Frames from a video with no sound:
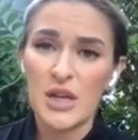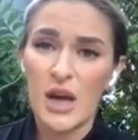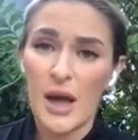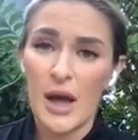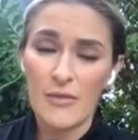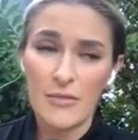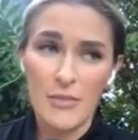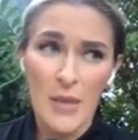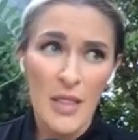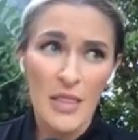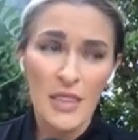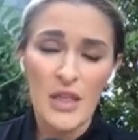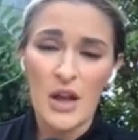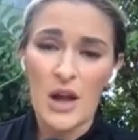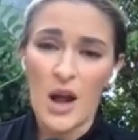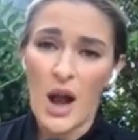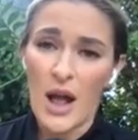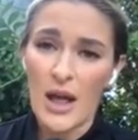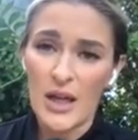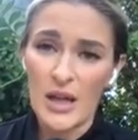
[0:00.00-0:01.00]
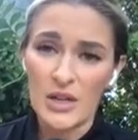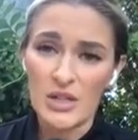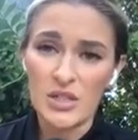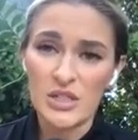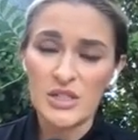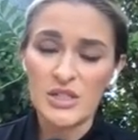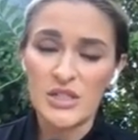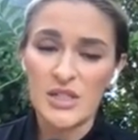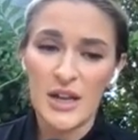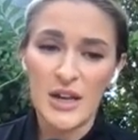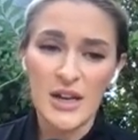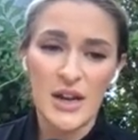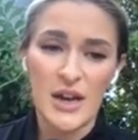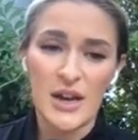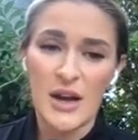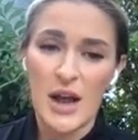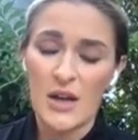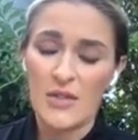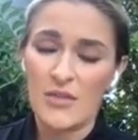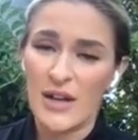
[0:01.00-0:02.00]
I've been there. I understand it
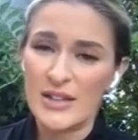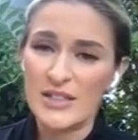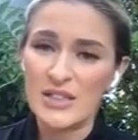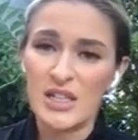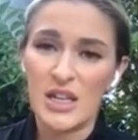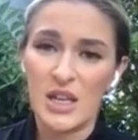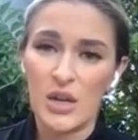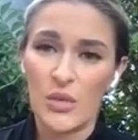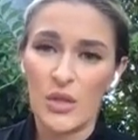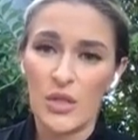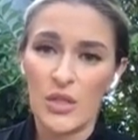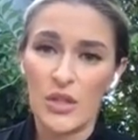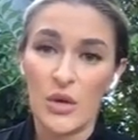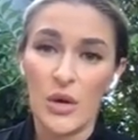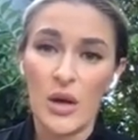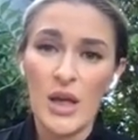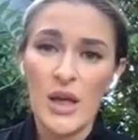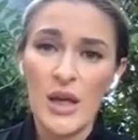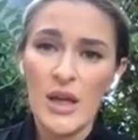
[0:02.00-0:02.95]
and I resonate with you.